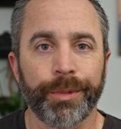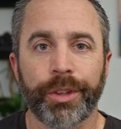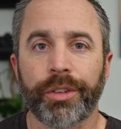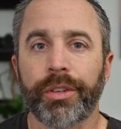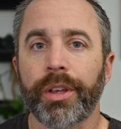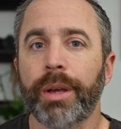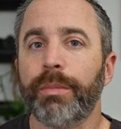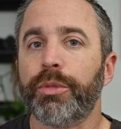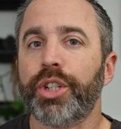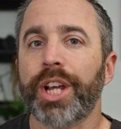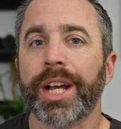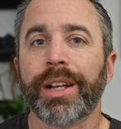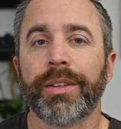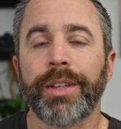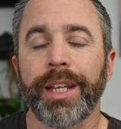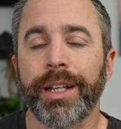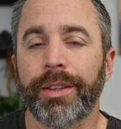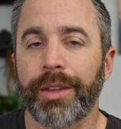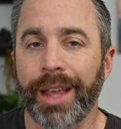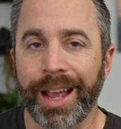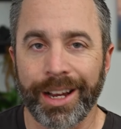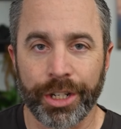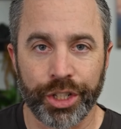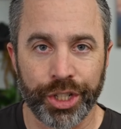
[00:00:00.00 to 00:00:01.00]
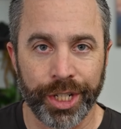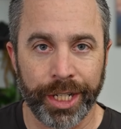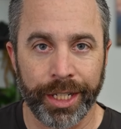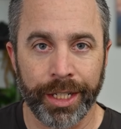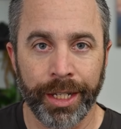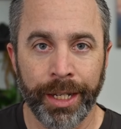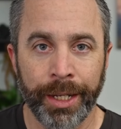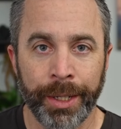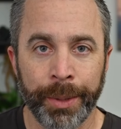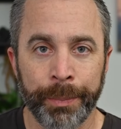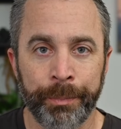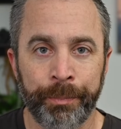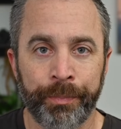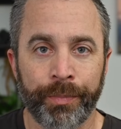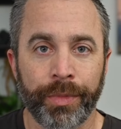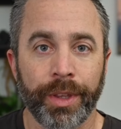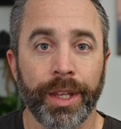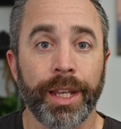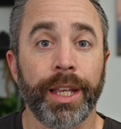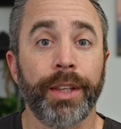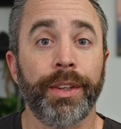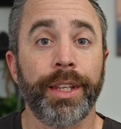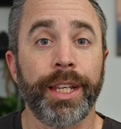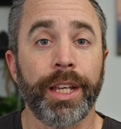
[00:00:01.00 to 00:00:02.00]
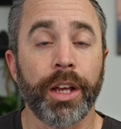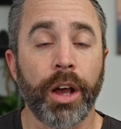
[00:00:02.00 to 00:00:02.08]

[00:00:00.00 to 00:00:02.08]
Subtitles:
subject detection in the